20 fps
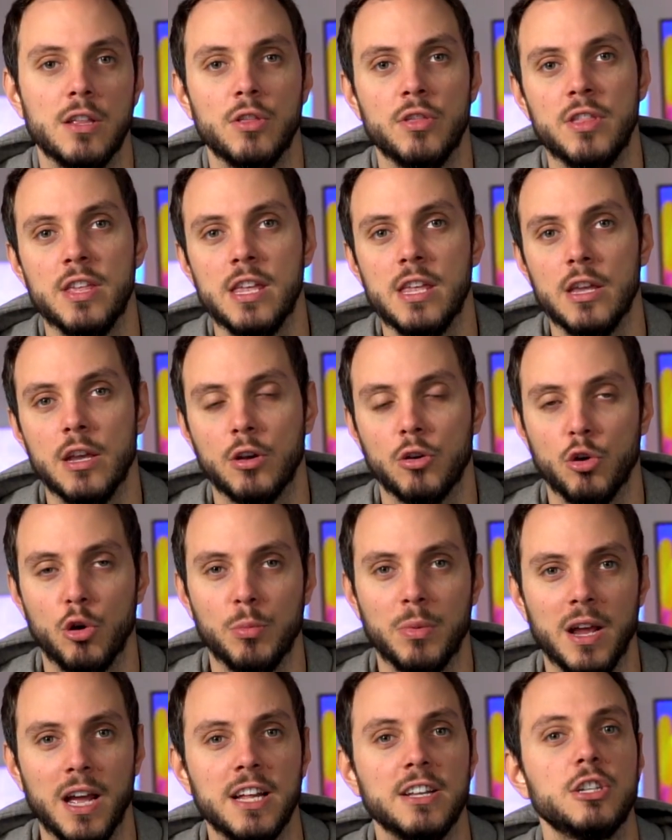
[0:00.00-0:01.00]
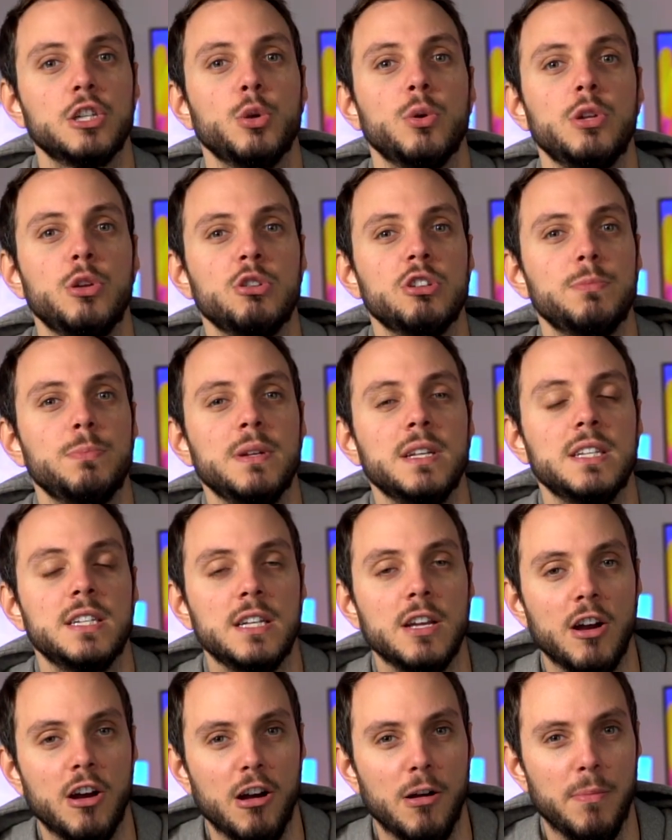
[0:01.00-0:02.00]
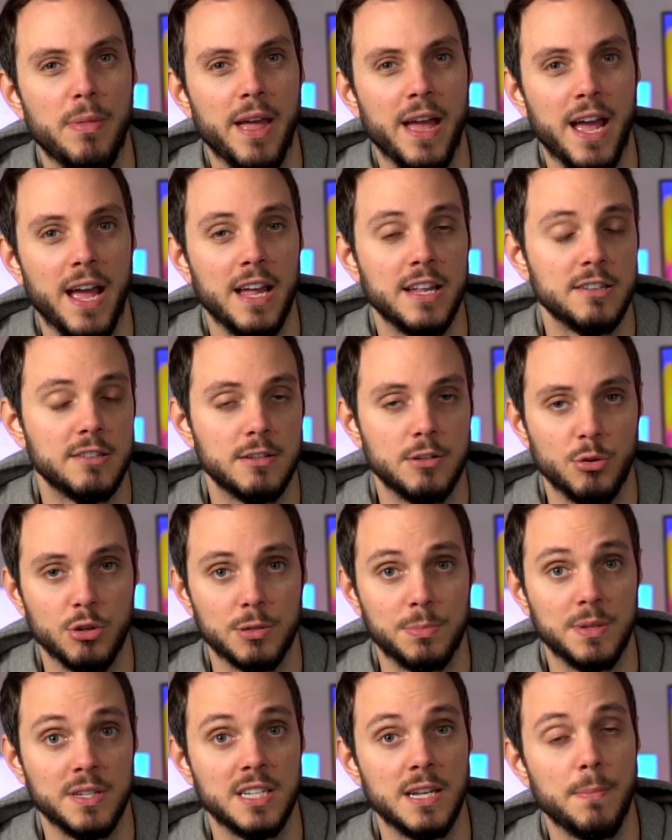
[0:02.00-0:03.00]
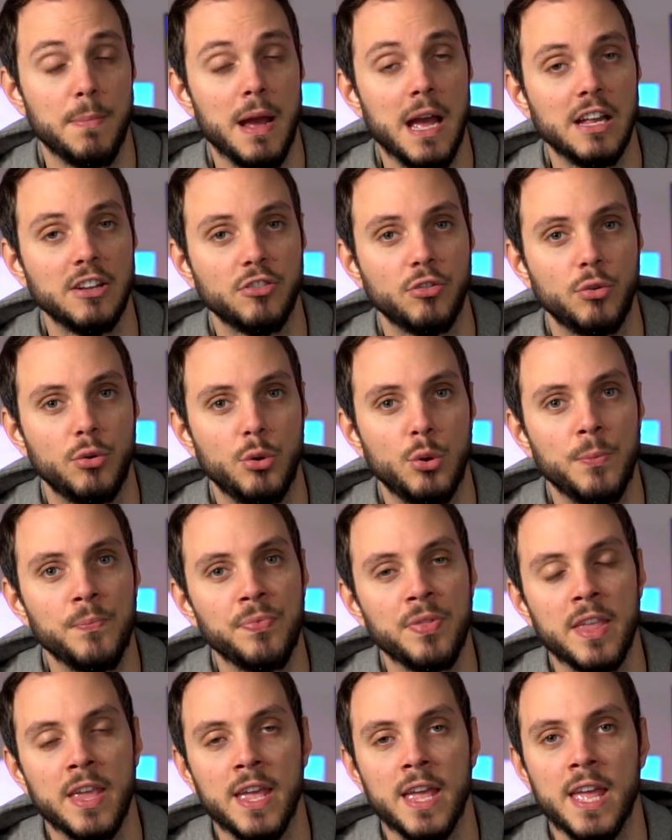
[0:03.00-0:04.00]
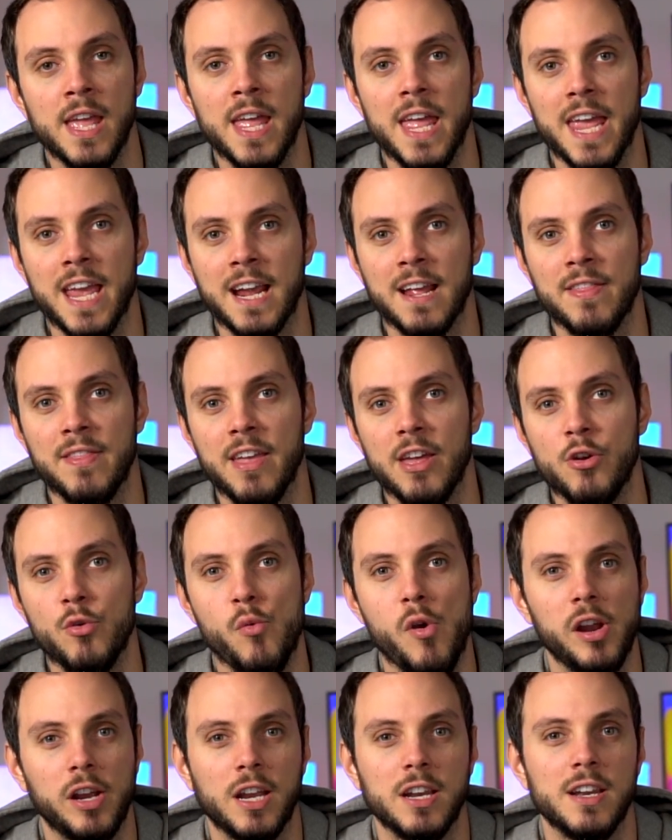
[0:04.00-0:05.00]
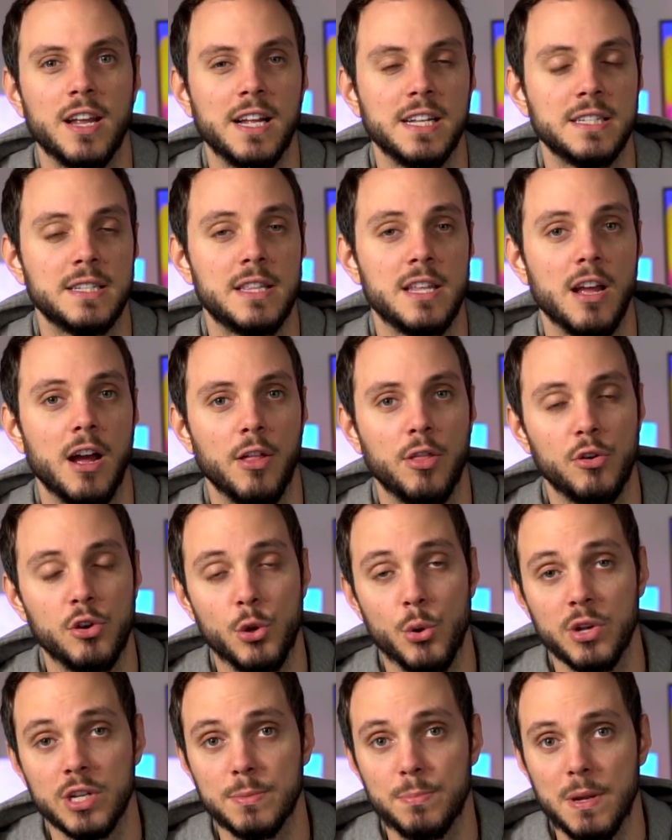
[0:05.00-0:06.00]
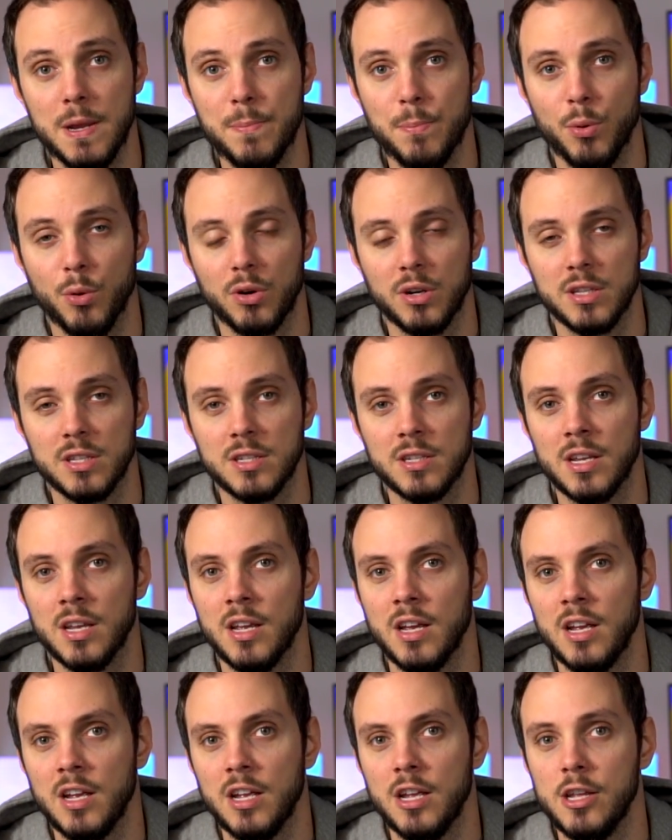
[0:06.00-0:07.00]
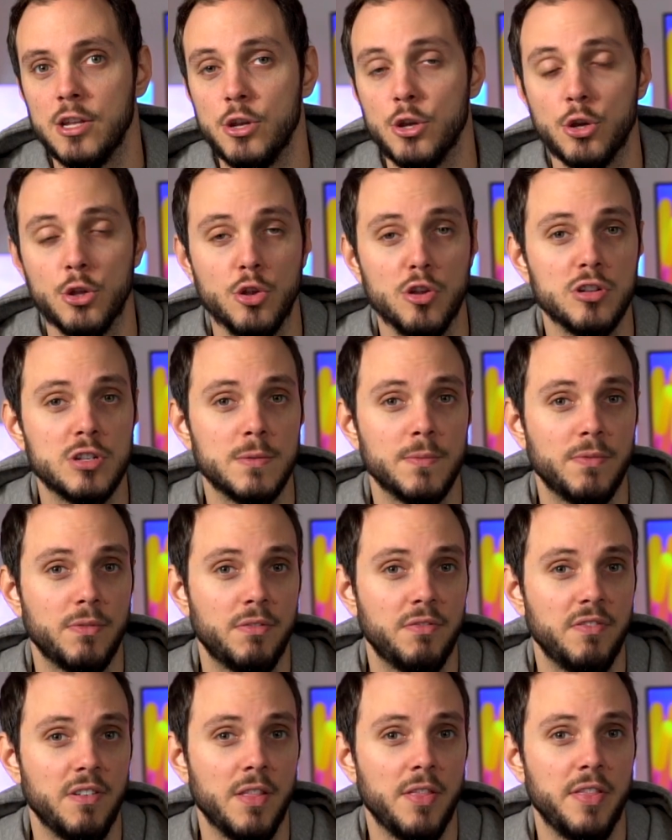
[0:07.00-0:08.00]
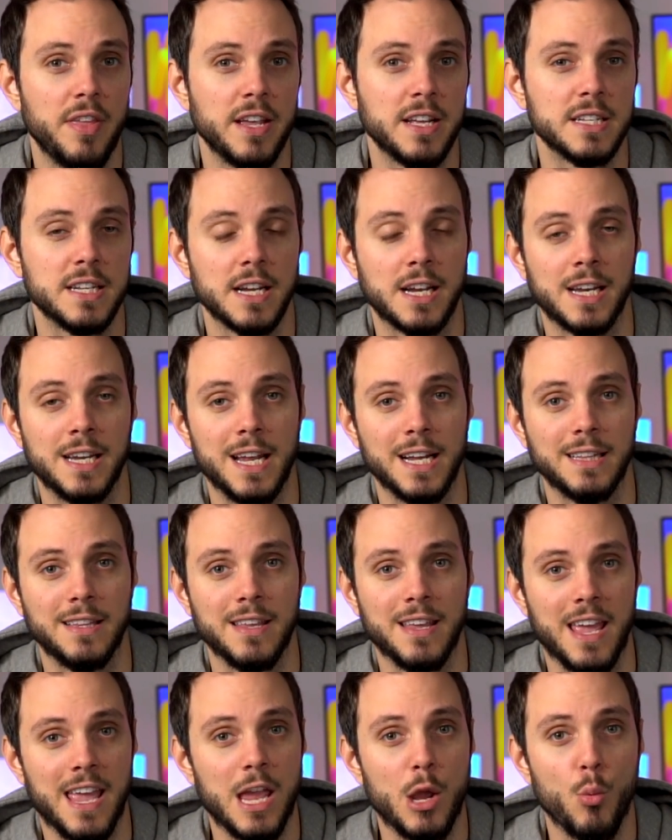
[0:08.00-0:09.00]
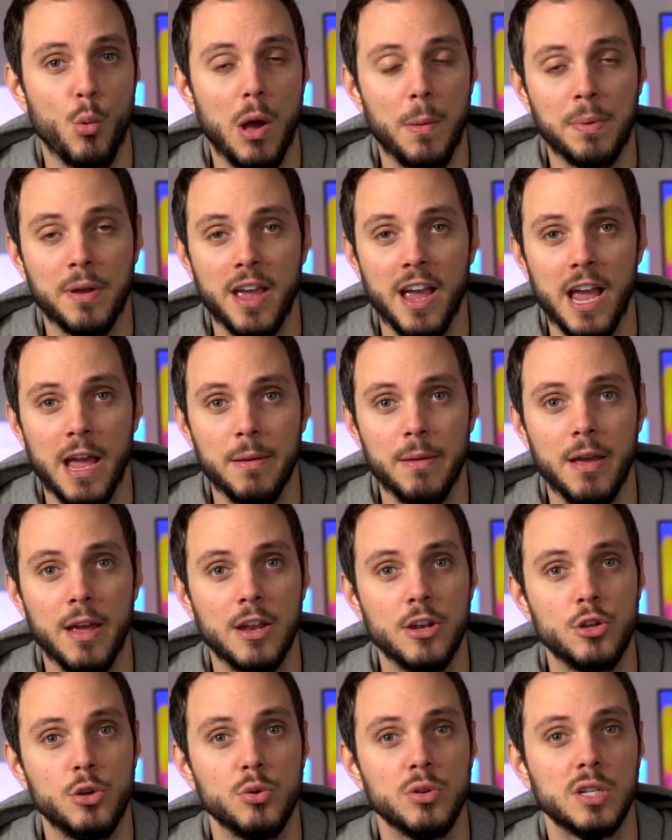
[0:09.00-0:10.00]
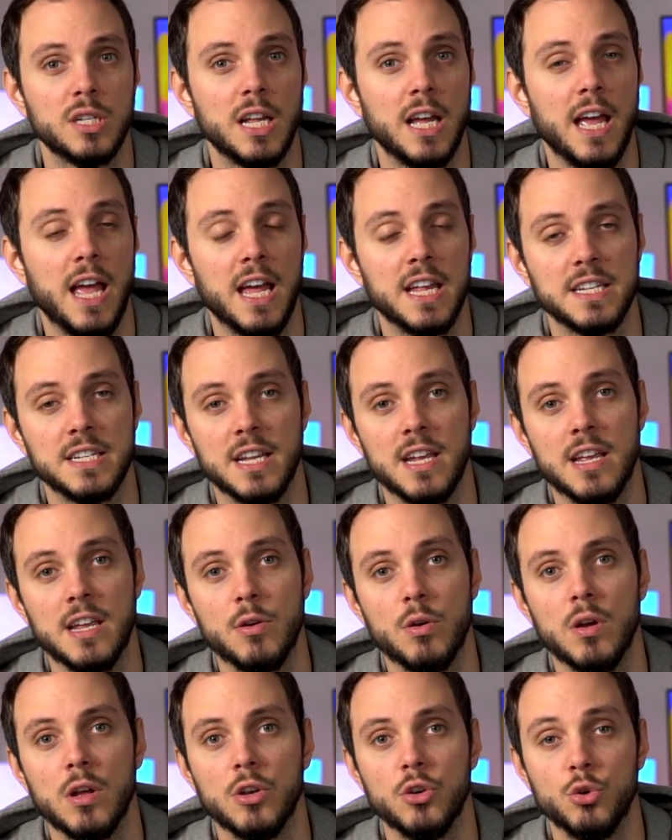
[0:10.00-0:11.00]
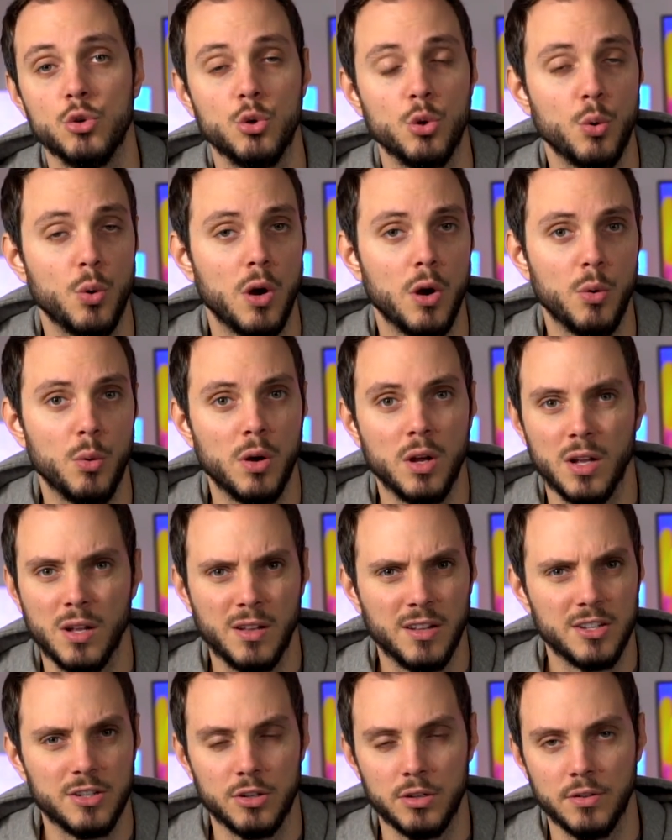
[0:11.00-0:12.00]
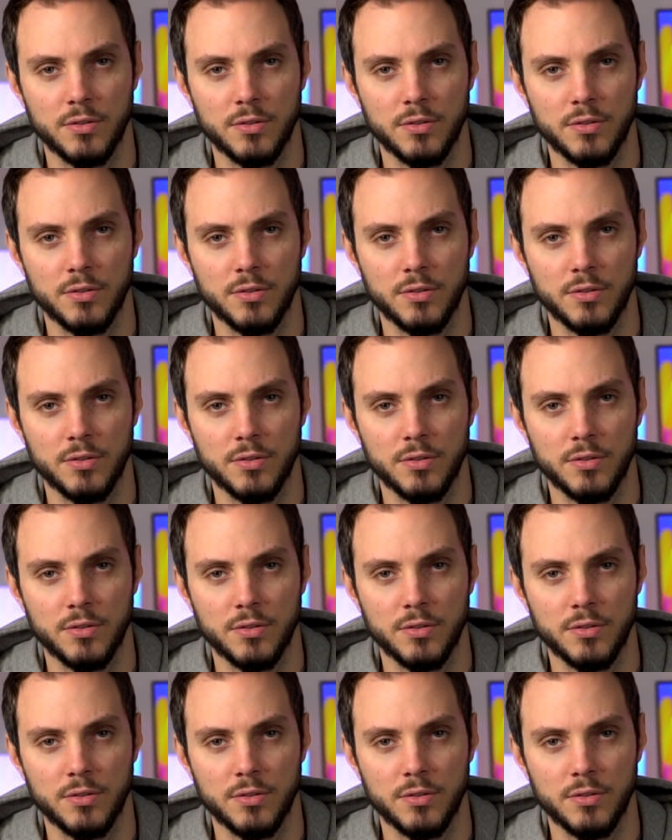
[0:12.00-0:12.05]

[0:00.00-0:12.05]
the Chromecast to a USB-C hub that has USB-C pass-through, it can then recognize the other USB ports. You can use them for fun things like connecting a webcam and use that as a duo sort